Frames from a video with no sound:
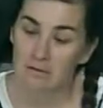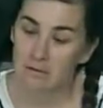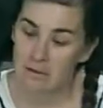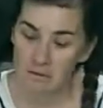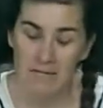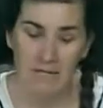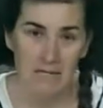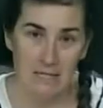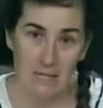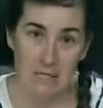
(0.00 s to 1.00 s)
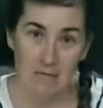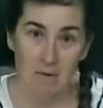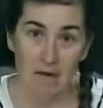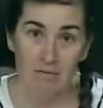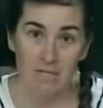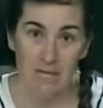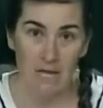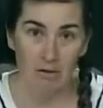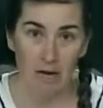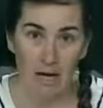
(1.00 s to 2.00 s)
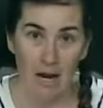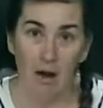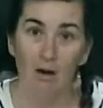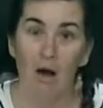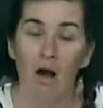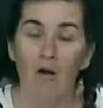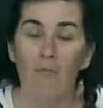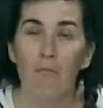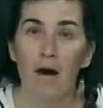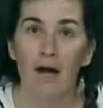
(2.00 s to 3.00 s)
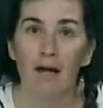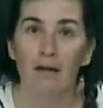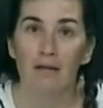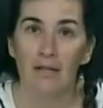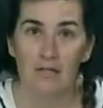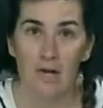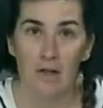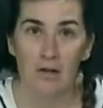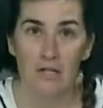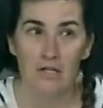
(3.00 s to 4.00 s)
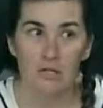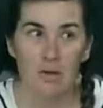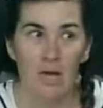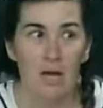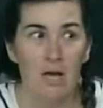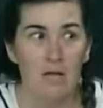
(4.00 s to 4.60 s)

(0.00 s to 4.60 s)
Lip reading: It's 2018, so we have to say it right now. But that's all there is to it.